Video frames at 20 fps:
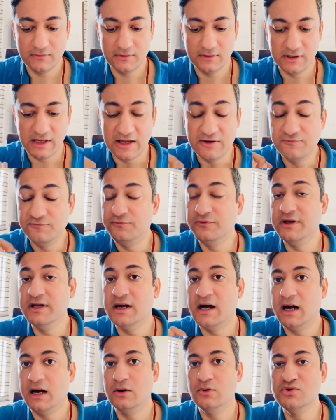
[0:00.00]
every
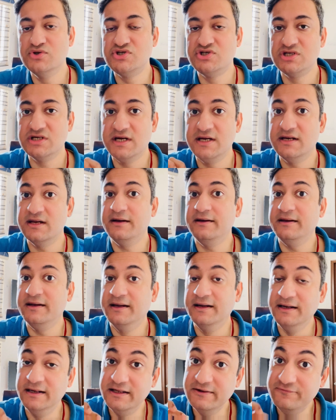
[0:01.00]
house in an
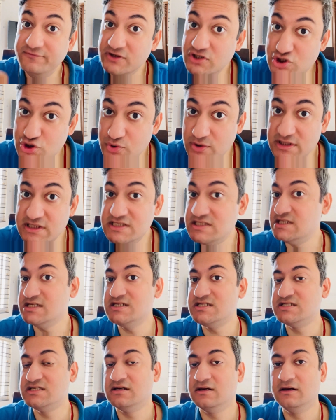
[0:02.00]
individual's
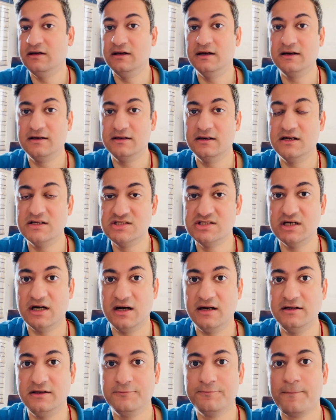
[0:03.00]
Lagna
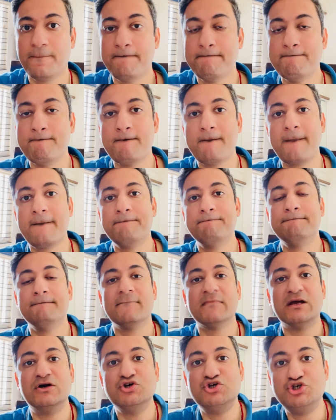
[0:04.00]
chart
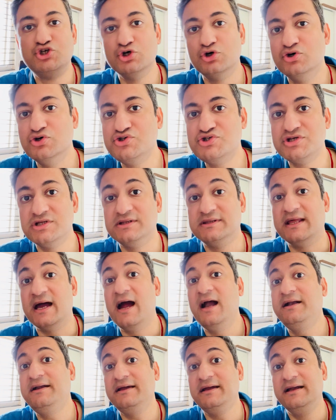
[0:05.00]
shows
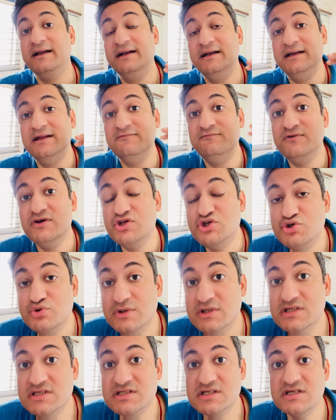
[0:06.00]
that
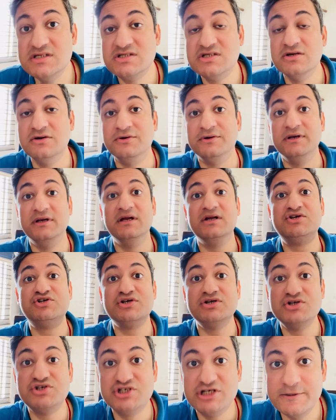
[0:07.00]
individual's
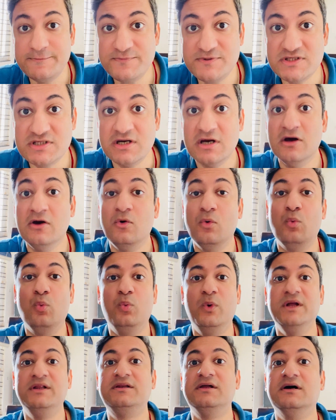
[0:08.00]
relationships
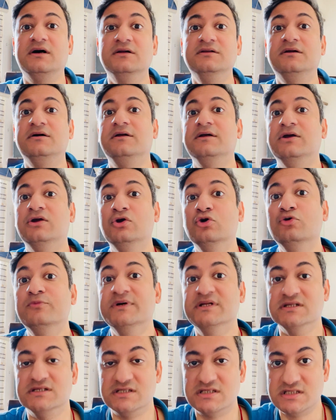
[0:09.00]
with other
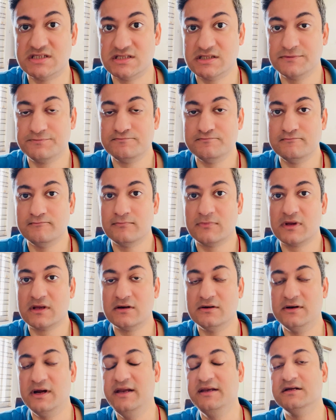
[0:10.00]
humans,
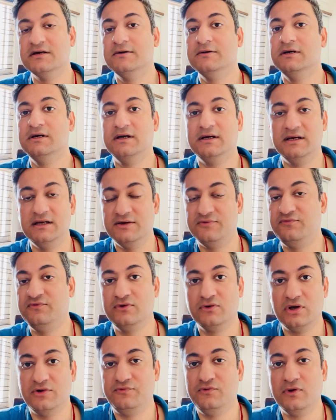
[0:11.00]
right? If
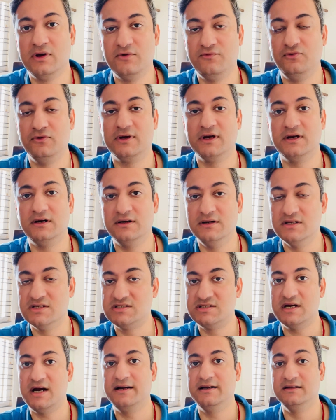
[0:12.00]
you can
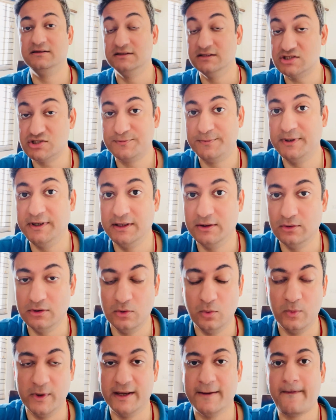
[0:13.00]
understand in this particular
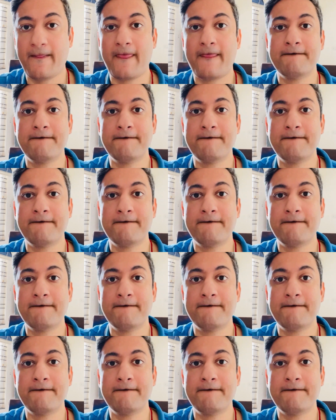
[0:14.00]
way.